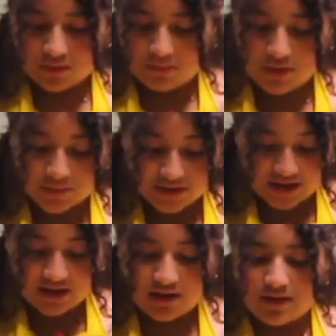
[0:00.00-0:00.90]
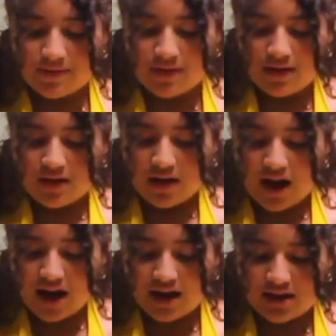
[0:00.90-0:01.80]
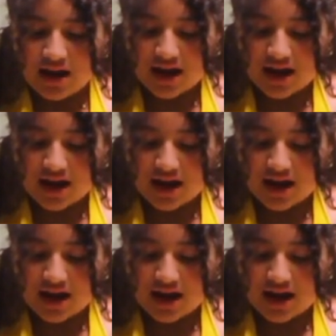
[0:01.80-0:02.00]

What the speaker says: music, I